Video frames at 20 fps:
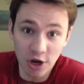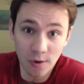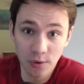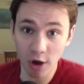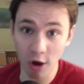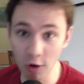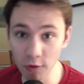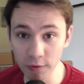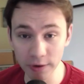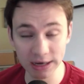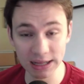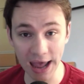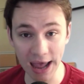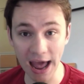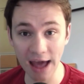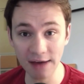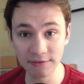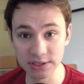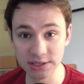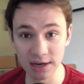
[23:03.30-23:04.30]
already
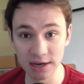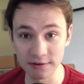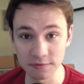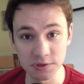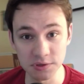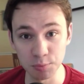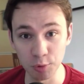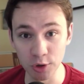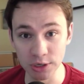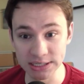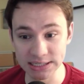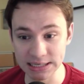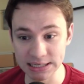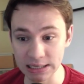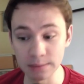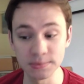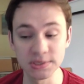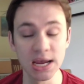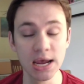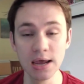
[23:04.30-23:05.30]
have a ton of sports
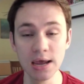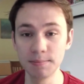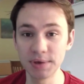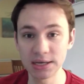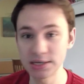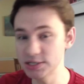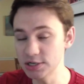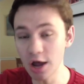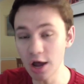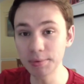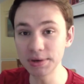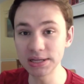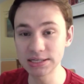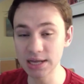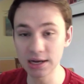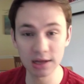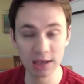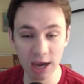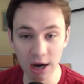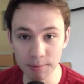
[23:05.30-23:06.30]
teams, because nobody's
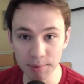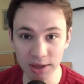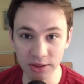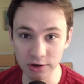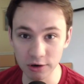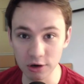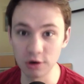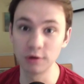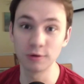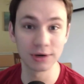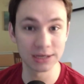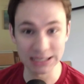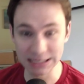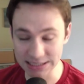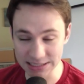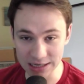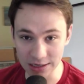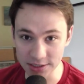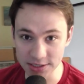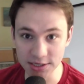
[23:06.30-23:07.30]
going to care about the New York
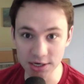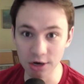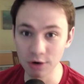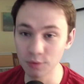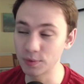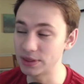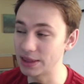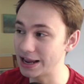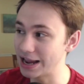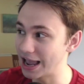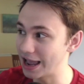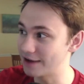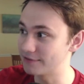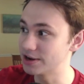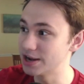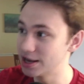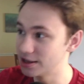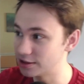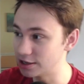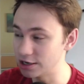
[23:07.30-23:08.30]
Excelsior when they have
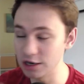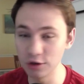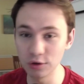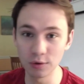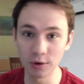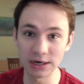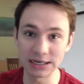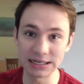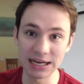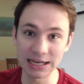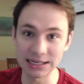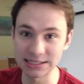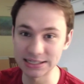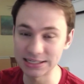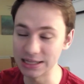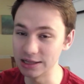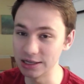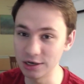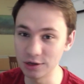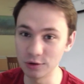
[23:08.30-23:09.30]
the New York Knicks
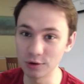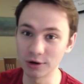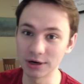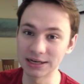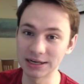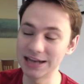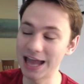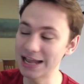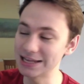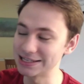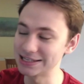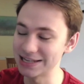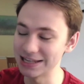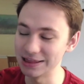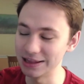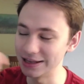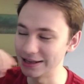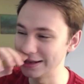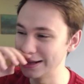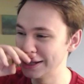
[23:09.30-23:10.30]
and the New York Nets and
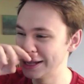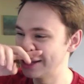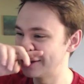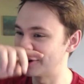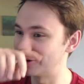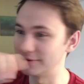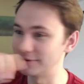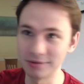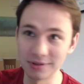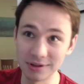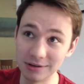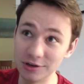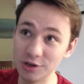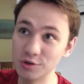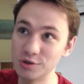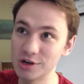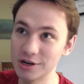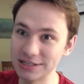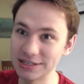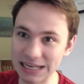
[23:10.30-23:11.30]
the New
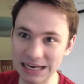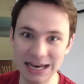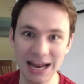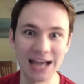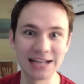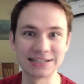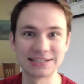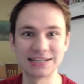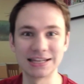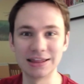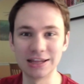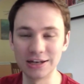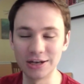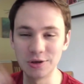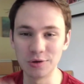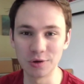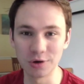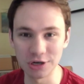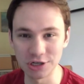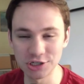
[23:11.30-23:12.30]
Jersey Nets and the New
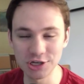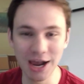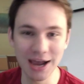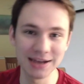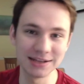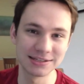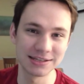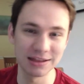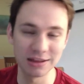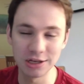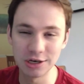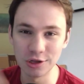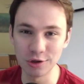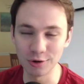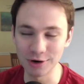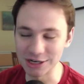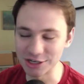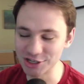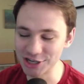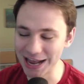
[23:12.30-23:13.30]
York Giants and the New
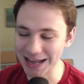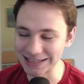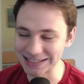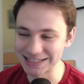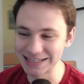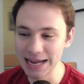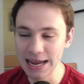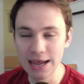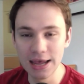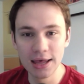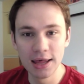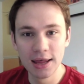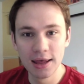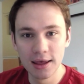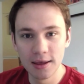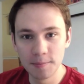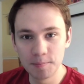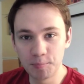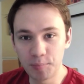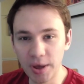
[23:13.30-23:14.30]
York Jets.
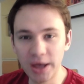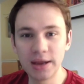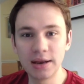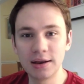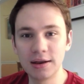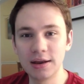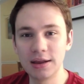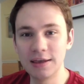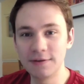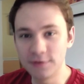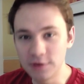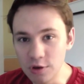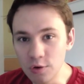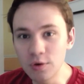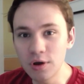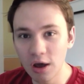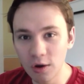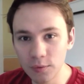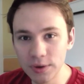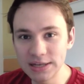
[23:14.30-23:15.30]
But if you
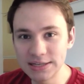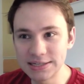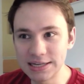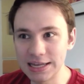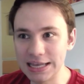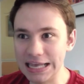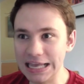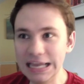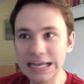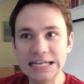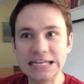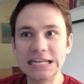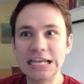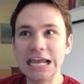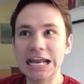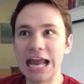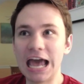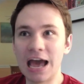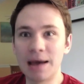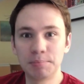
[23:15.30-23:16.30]
go into
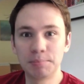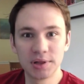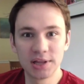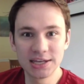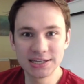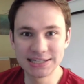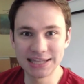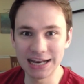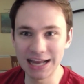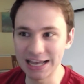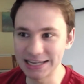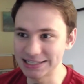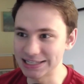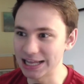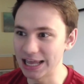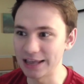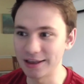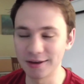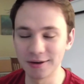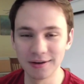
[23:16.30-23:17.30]
Indianapolis that has
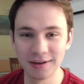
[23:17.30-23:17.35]
like,